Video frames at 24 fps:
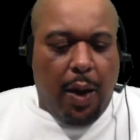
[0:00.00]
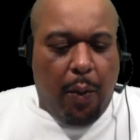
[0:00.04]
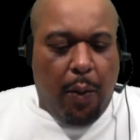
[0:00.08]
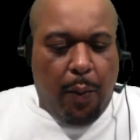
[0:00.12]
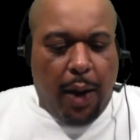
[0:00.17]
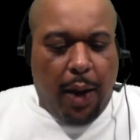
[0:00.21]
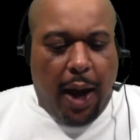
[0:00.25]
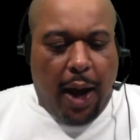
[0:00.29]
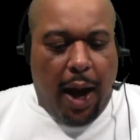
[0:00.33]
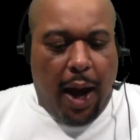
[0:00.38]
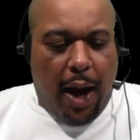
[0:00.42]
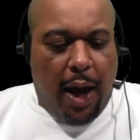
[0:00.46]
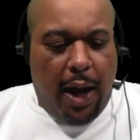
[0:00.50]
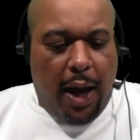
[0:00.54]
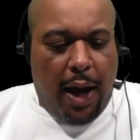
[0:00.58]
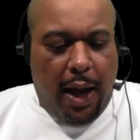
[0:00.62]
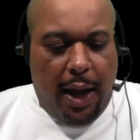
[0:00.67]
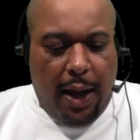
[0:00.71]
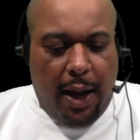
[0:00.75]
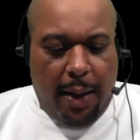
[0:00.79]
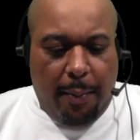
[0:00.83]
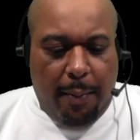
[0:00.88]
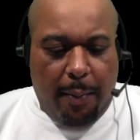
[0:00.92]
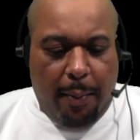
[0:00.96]
We got
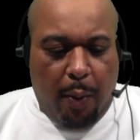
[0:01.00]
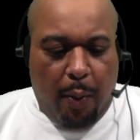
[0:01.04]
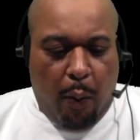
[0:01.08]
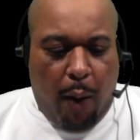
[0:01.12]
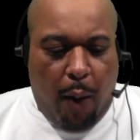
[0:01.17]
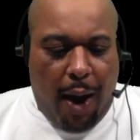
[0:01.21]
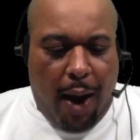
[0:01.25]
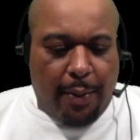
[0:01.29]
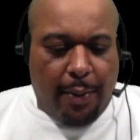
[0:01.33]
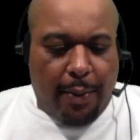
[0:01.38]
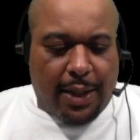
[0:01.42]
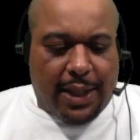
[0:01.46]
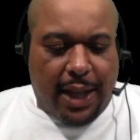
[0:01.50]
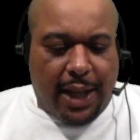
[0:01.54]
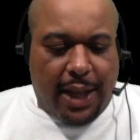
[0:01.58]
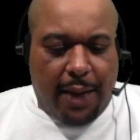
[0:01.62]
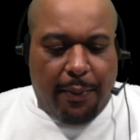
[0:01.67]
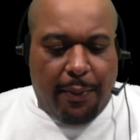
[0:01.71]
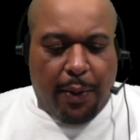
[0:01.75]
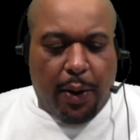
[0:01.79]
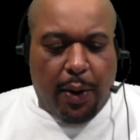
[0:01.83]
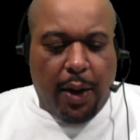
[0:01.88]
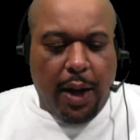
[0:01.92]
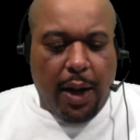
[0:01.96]
a wide
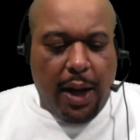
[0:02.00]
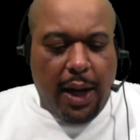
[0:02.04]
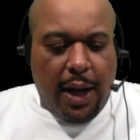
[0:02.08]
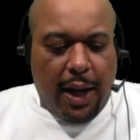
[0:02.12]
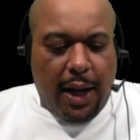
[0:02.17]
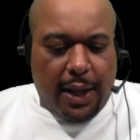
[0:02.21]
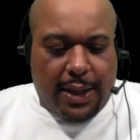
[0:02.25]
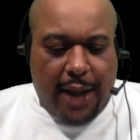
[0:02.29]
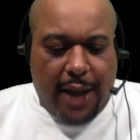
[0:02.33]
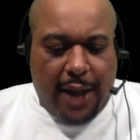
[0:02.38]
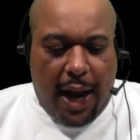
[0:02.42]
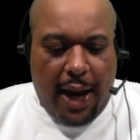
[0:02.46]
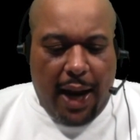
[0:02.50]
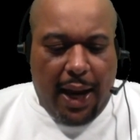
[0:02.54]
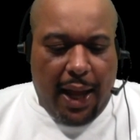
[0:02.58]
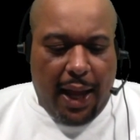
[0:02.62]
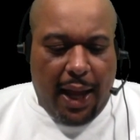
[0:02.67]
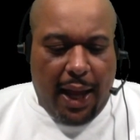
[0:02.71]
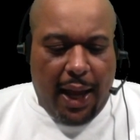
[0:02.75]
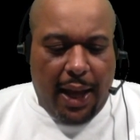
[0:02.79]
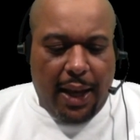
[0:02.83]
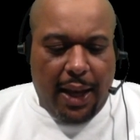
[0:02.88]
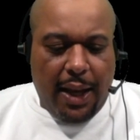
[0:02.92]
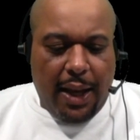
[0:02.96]
receiver, a tight
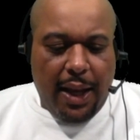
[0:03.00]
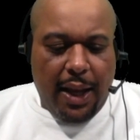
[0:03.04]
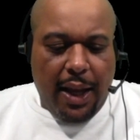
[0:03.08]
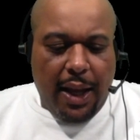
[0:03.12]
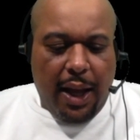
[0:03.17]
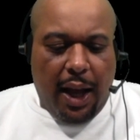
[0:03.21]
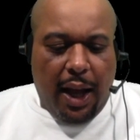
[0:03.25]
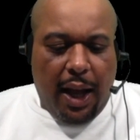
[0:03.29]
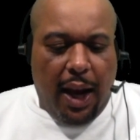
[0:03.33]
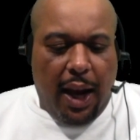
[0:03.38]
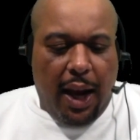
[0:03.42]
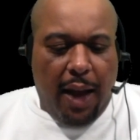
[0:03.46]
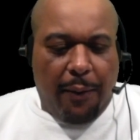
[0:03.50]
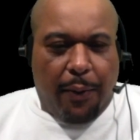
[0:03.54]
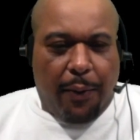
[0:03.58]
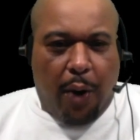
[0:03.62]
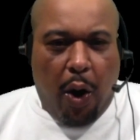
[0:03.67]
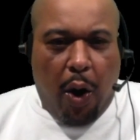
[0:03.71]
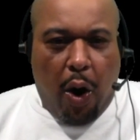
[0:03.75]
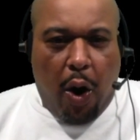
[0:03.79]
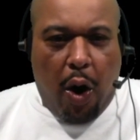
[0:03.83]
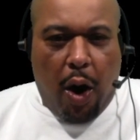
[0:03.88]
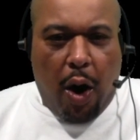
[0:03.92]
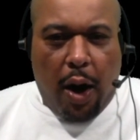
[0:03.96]
end, a left
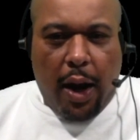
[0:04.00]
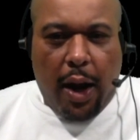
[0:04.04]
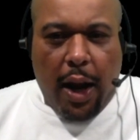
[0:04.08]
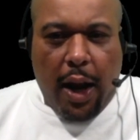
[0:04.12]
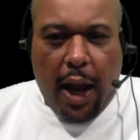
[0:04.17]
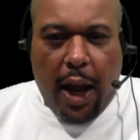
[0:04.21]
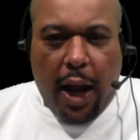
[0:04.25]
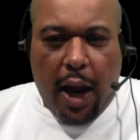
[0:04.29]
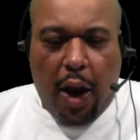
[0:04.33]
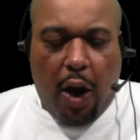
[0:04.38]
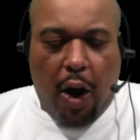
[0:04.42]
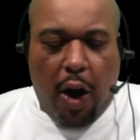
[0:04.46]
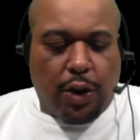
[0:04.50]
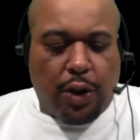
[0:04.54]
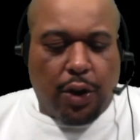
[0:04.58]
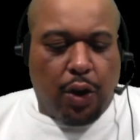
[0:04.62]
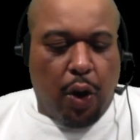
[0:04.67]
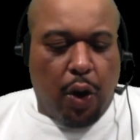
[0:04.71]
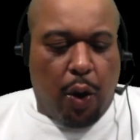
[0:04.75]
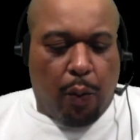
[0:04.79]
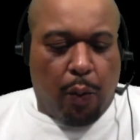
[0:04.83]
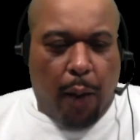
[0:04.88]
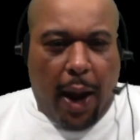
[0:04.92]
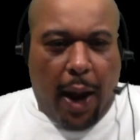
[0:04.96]
guard, and also
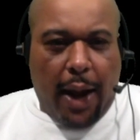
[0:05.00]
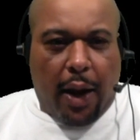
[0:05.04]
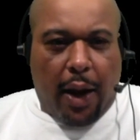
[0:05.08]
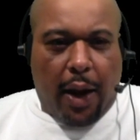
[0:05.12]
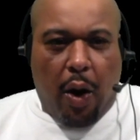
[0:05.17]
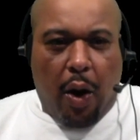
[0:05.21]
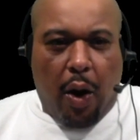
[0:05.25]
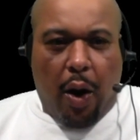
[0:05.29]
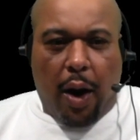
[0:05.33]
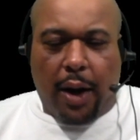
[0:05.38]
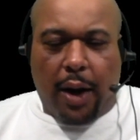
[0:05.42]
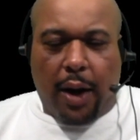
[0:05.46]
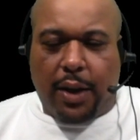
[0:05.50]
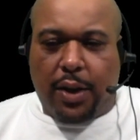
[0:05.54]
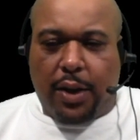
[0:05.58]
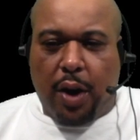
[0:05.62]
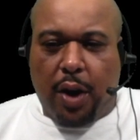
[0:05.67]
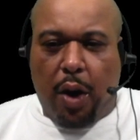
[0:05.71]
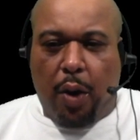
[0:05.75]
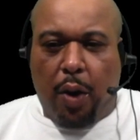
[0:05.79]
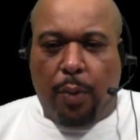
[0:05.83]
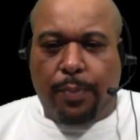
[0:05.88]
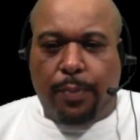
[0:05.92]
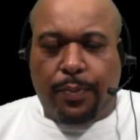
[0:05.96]
a right guard.
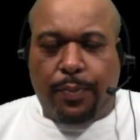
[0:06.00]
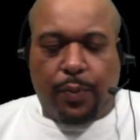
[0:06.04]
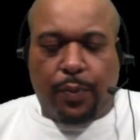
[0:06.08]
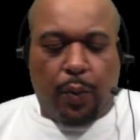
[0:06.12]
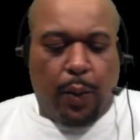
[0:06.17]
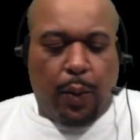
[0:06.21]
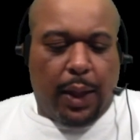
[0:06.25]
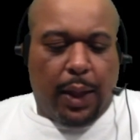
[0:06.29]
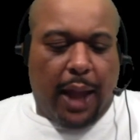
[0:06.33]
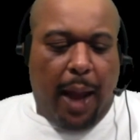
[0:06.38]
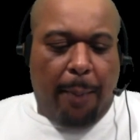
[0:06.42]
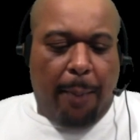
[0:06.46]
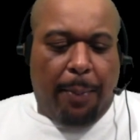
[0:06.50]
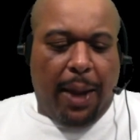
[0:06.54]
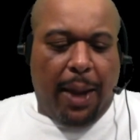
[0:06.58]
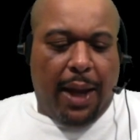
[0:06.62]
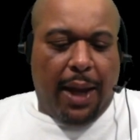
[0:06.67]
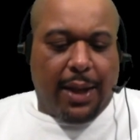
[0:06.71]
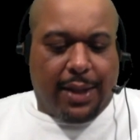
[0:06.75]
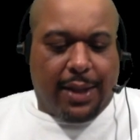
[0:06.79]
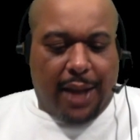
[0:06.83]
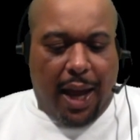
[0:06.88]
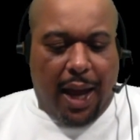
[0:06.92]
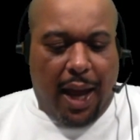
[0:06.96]
So with that being
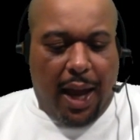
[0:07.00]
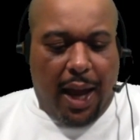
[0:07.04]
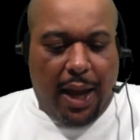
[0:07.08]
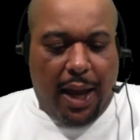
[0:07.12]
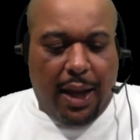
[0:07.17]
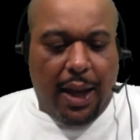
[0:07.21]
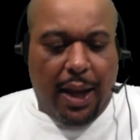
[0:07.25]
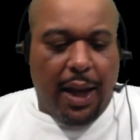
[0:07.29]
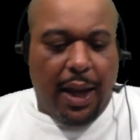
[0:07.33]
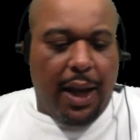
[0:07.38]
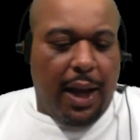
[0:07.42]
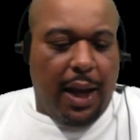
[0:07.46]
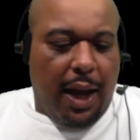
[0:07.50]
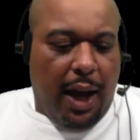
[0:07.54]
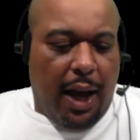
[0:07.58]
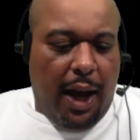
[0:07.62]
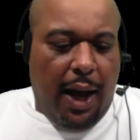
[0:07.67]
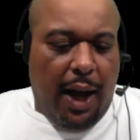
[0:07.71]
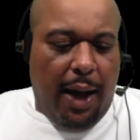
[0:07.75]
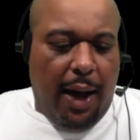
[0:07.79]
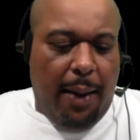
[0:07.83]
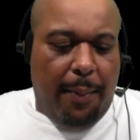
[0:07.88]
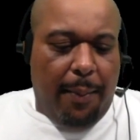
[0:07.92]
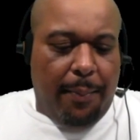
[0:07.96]
said,
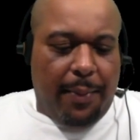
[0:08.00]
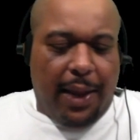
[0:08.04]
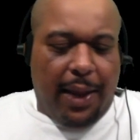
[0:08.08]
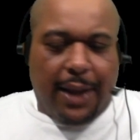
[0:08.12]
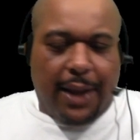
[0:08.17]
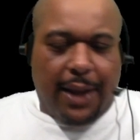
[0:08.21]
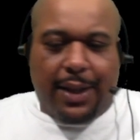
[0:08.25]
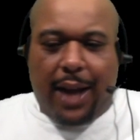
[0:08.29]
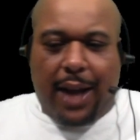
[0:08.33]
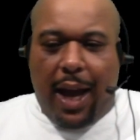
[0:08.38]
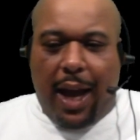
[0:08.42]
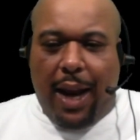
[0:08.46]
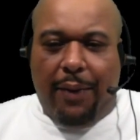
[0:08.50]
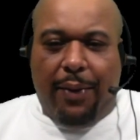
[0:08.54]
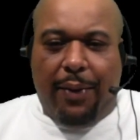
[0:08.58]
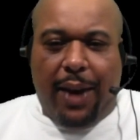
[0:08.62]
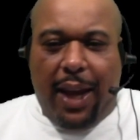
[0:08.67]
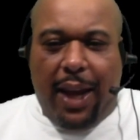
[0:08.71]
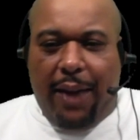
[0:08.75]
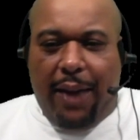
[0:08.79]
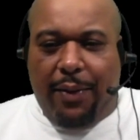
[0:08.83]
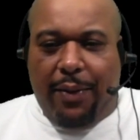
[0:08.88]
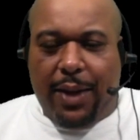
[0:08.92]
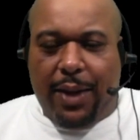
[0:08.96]
that's kind of an
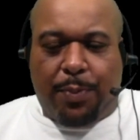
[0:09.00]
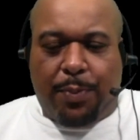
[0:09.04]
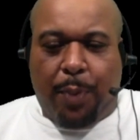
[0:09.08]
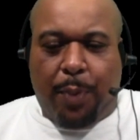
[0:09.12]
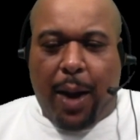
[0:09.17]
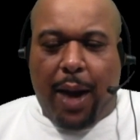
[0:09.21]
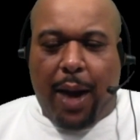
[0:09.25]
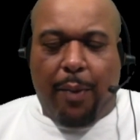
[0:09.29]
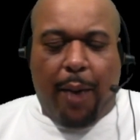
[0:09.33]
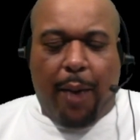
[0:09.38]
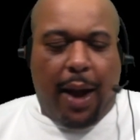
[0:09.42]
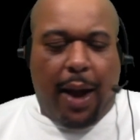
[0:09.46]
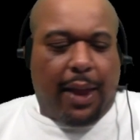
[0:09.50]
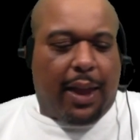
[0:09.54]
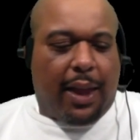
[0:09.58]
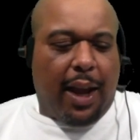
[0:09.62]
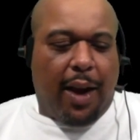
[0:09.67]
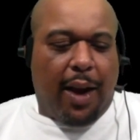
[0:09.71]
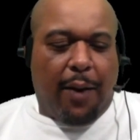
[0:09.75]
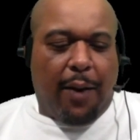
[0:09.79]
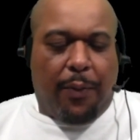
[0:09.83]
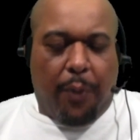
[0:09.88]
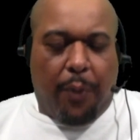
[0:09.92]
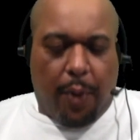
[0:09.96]
even spread right
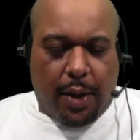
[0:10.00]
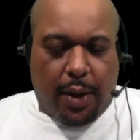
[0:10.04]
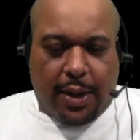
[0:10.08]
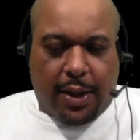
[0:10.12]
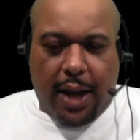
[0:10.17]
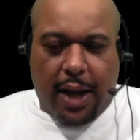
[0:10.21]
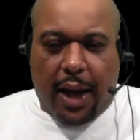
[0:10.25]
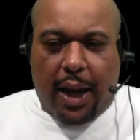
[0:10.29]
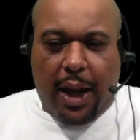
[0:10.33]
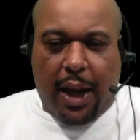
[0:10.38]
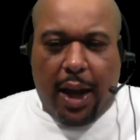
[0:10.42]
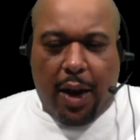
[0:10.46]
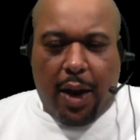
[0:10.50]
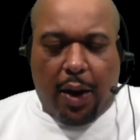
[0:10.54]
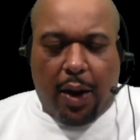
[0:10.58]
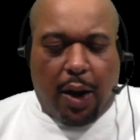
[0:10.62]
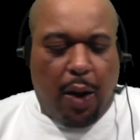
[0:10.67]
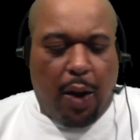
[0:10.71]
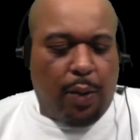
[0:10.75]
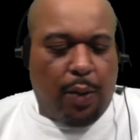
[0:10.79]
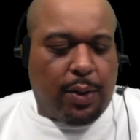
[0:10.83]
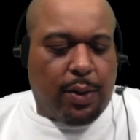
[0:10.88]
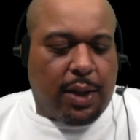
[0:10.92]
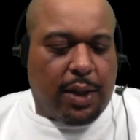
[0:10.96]
there for a second-year
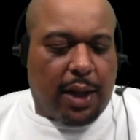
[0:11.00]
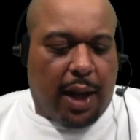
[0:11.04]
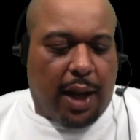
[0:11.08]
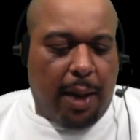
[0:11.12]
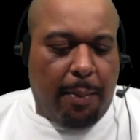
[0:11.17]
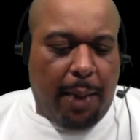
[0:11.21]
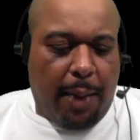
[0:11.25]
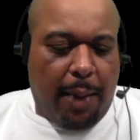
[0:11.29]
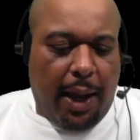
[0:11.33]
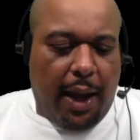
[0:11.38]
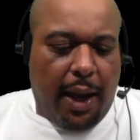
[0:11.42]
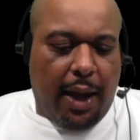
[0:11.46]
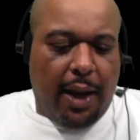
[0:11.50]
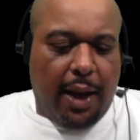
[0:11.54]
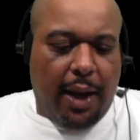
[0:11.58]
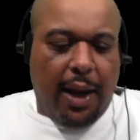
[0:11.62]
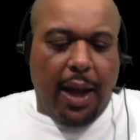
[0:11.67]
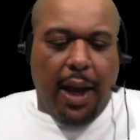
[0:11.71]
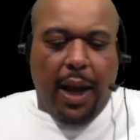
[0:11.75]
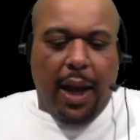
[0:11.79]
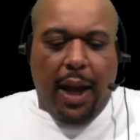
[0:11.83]
coach to come in,